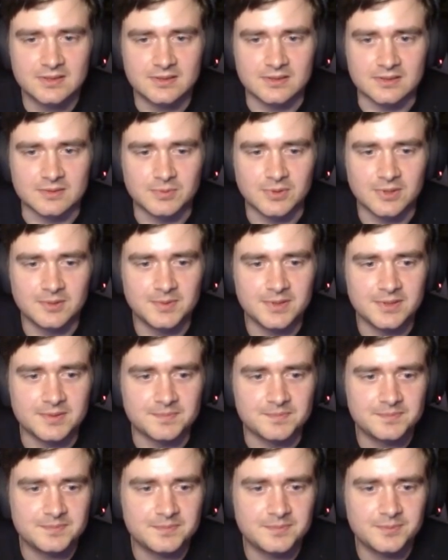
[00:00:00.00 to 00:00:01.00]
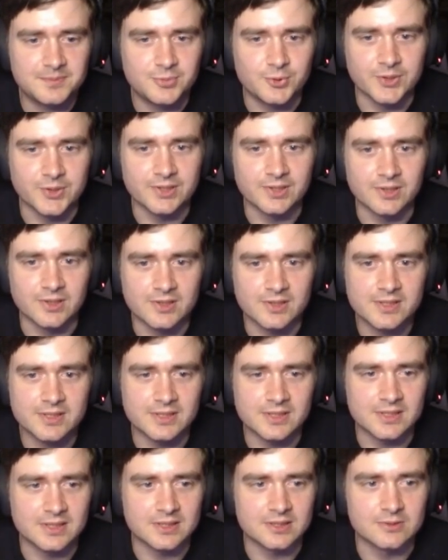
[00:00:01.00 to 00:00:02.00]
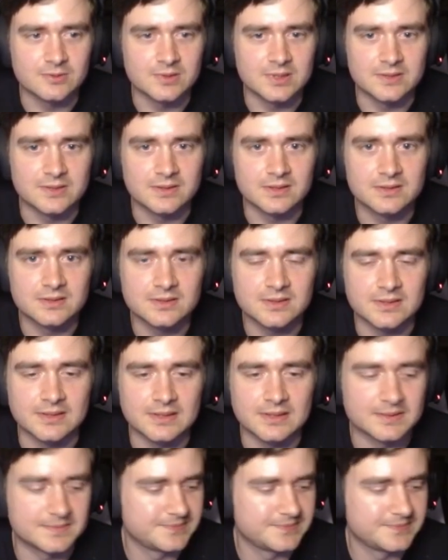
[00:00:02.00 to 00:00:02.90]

Probably precog card or whatever, yeah.